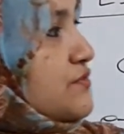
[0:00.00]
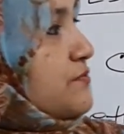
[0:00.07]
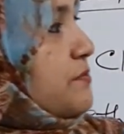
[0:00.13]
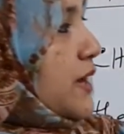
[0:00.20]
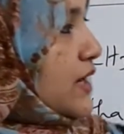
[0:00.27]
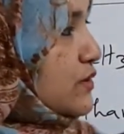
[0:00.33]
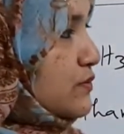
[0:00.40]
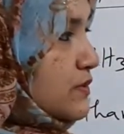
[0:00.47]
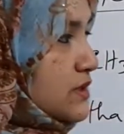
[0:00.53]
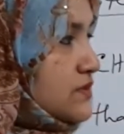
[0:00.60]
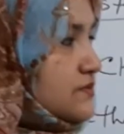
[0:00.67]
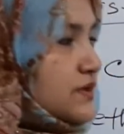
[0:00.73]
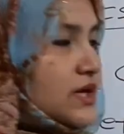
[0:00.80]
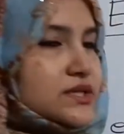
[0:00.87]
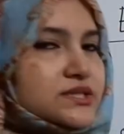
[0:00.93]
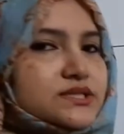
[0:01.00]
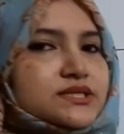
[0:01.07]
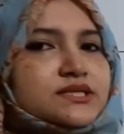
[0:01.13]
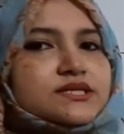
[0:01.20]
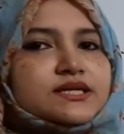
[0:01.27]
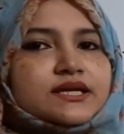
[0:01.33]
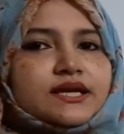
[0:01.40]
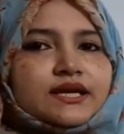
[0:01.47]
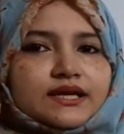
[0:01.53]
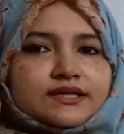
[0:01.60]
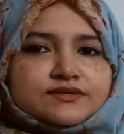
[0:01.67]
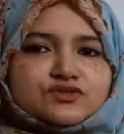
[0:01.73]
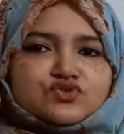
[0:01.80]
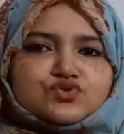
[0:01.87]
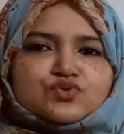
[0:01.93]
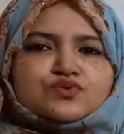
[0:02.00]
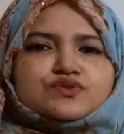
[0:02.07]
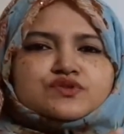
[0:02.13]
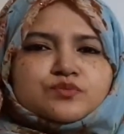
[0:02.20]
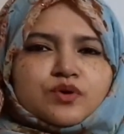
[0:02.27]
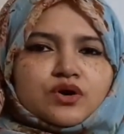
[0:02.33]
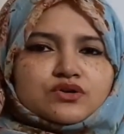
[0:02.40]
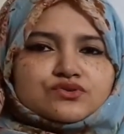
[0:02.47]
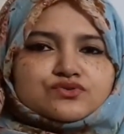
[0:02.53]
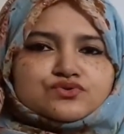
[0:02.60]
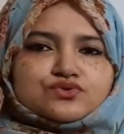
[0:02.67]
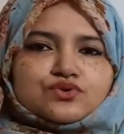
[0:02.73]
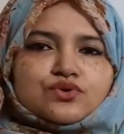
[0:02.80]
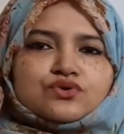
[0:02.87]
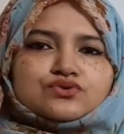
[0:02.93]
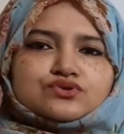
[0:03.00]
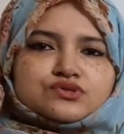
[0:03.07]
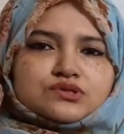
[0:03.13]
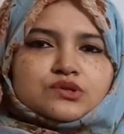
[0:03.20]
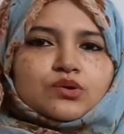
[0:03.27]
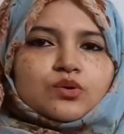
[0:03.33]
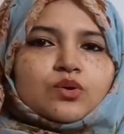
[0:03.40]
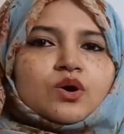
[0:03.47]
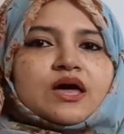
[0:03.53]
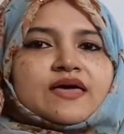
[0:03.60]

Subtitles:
backward reaction is so small, so slow.